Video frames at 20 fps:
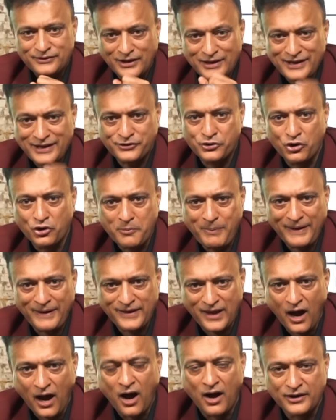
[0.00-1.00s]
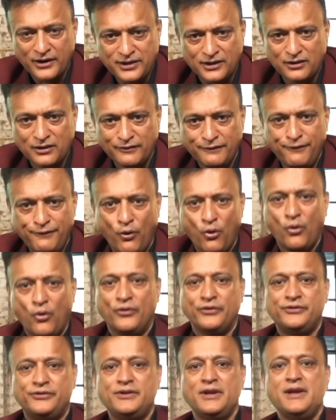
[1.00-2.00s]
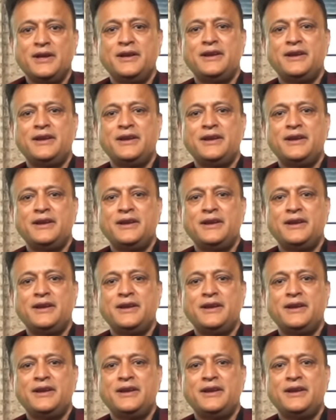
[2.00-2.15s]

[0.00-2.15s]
let's talk about the Article 4s.